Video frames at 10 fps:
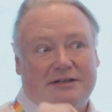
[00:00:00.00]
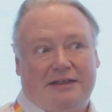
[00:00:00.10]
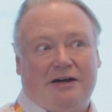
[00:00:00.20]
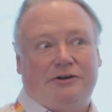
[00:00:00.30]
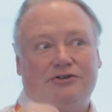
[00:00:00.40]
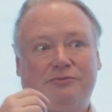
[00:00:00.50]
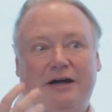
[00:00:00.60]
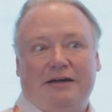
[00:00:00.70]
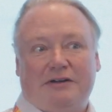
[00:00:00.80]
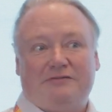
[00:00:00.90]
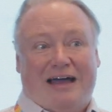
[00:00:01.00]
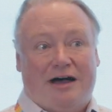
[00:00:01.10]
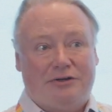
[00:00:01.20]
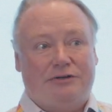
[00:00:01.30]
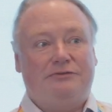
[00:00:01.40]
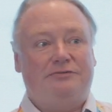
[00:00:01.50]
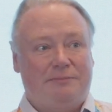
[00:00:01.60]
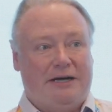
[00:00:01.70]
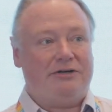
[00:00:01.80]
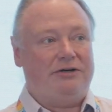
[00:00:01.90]
that are deriving value
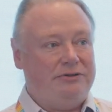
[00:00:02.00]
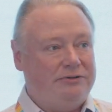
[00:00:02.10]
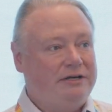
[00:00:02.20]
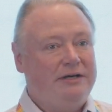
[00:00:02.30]
from that code.